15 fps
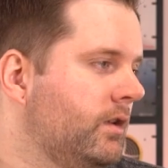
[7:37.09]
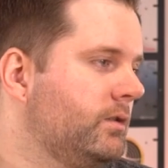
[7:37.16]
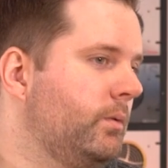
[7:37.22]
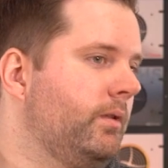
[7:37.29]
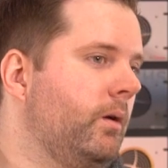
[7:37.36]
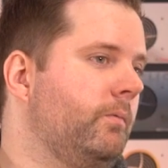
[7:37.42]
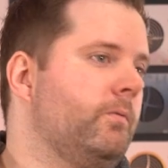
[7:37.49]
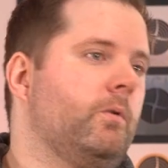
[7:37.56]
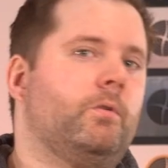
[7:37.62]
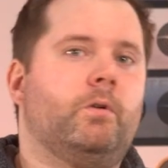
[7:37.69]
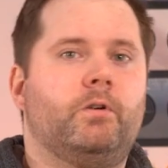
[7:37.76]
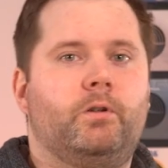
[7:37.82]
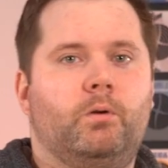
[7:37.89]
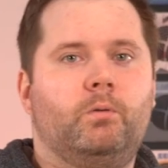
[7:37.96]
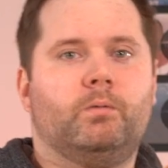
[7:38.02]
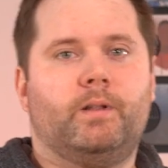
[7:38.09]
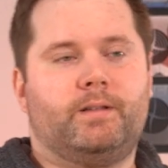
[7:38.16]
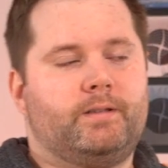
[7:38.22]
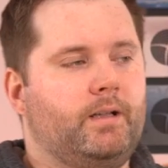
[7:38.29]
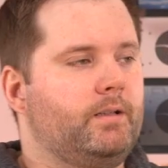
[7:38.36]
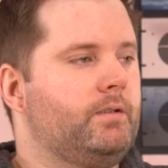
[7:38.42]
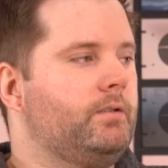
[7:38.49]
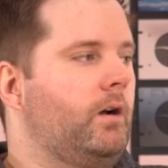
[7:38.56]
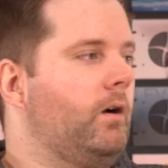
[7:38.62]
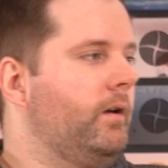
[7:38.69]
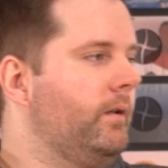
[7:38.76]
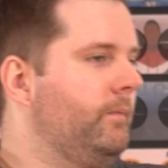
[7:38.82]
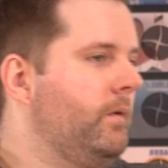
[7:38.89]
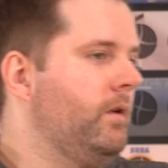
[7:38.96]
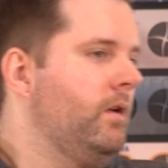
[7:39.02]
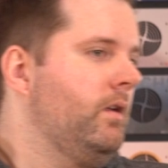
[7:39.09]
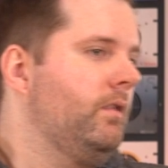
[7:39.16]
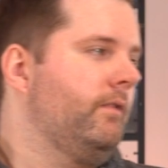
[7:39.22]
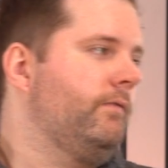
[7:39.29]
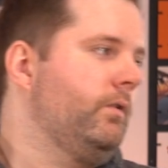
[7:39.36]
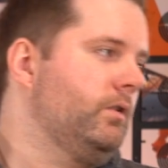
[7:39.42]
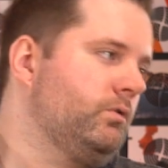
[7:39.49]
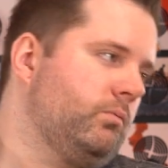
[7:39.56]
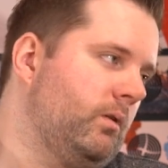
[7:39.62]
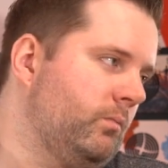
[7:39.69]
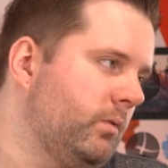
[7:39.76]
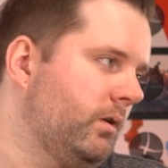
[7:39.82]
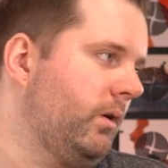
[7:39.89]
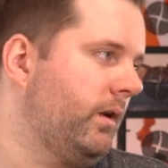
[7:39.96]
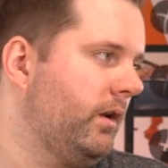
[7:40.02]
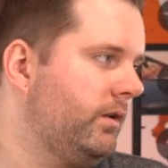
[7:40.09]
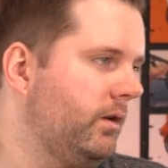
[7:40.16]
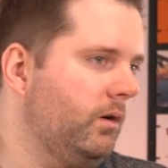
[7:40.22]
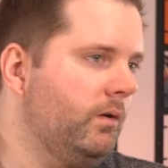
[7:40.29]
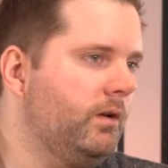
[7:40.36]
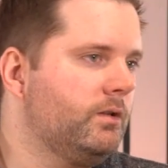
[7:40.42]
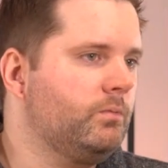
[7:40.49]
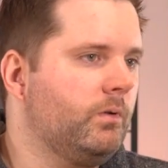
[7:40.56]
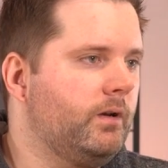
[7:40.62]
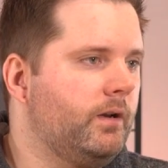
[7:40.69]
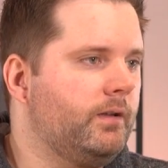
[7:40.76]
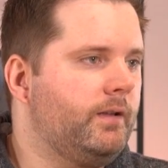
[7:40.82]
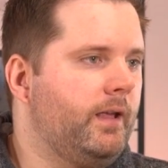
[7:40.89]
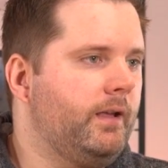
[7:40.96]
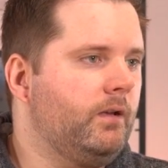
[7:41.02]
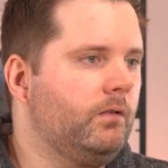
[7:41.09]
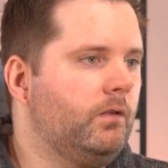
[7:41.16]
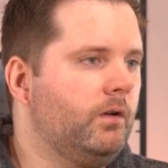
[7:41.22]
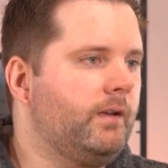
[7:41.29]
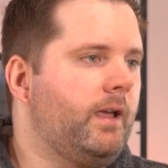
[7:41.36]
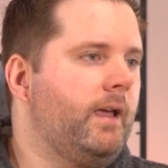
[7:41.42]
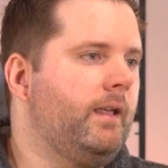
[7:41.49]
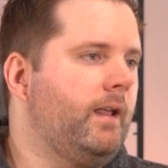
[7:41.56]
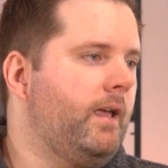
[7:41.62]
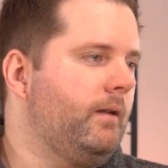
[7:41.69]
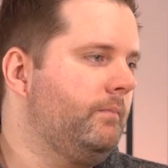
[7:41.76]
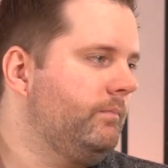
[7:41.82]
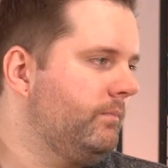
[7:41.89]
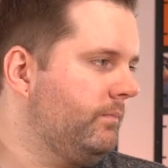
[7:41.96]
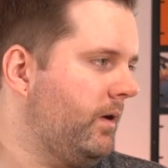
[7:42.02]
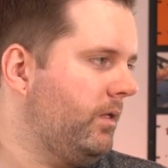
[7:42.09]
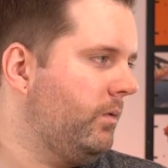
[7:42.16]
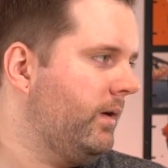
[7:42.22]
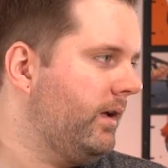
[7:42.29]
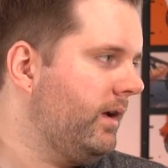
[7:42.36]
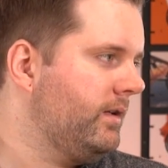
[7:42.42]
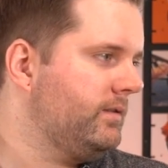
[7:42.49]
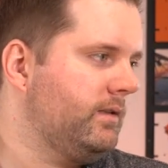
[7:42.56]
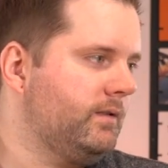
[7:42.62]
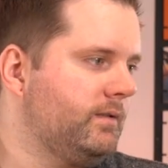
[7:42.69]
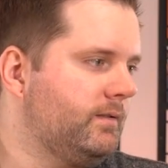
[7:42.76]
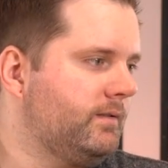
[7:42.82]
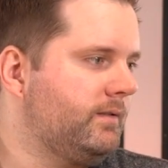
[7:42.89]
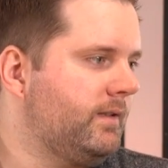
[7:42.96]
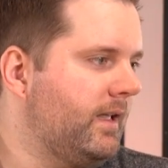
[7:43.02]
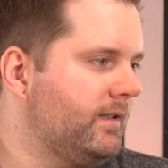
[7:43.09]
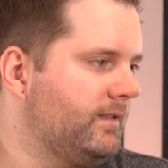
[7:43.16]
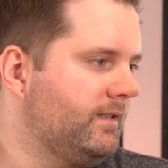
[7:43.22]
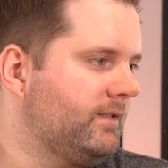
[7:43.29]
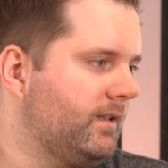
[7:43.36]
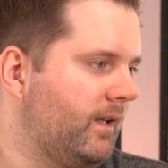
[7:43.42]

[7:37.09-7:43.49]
So without further ado, let's get started. The first one we're going to do is we're going to take a look, and by the way guys, this says it's